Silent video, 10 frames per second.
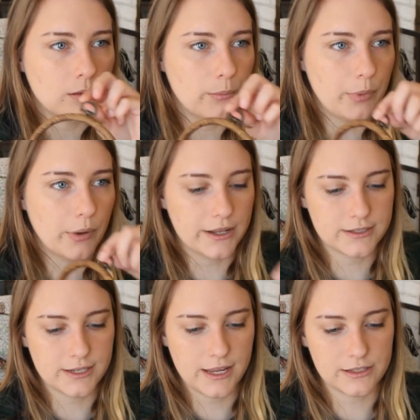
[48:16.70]

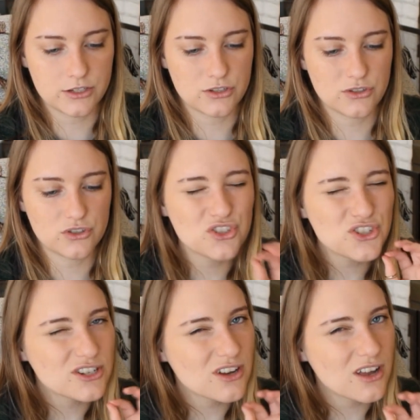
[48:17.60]
but it's
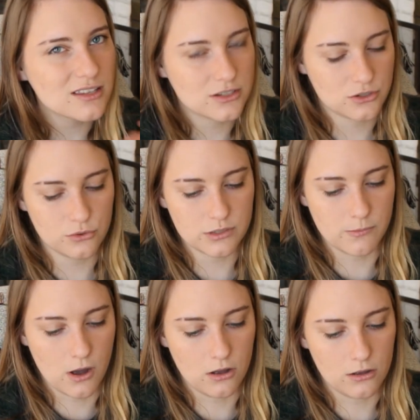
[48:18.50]
just too
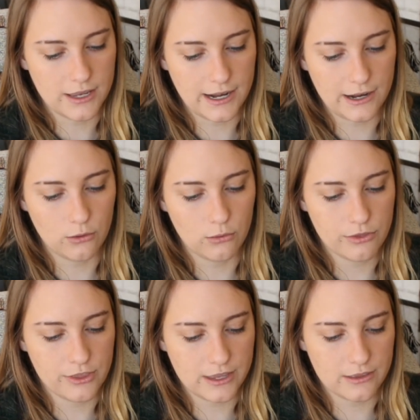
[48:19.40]
small, and I don't
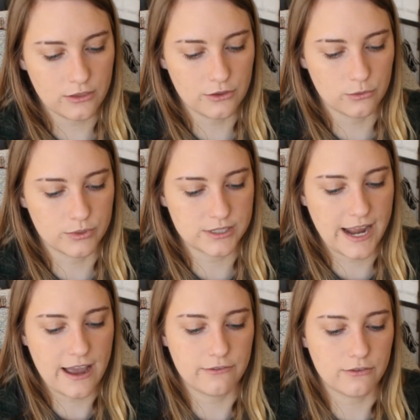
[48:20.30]
think the other ones that I
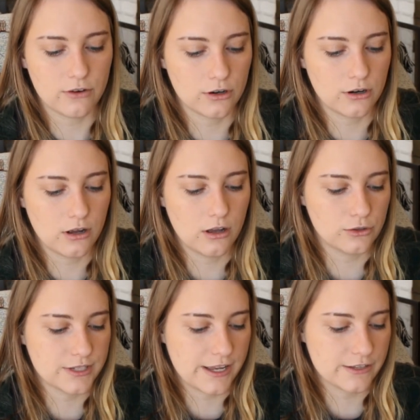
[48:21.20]
have are a
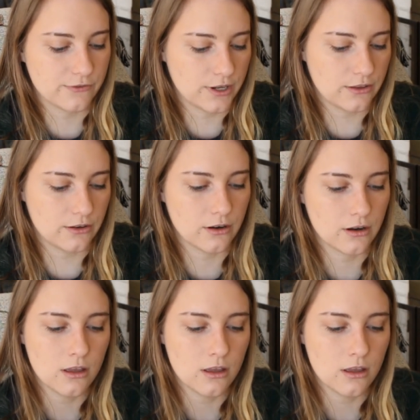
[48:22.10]
good size for it either.